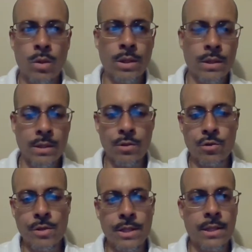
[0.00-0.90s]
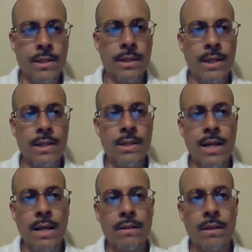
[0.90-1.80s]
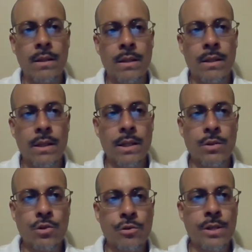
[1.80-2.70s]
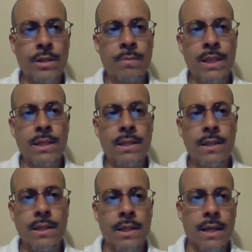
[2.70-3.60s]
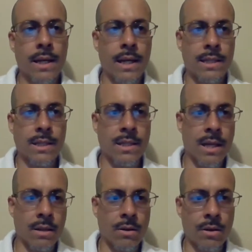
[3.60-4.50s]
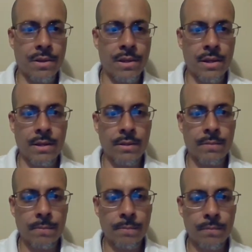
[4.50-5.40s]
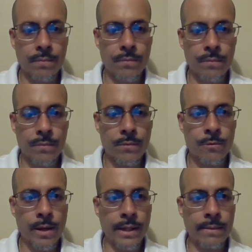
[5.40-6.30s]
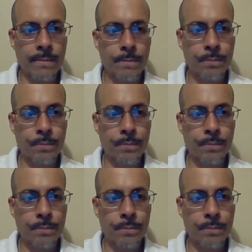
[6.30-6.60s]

one of the intriguing things that intrigued me as a tell-all thing, right,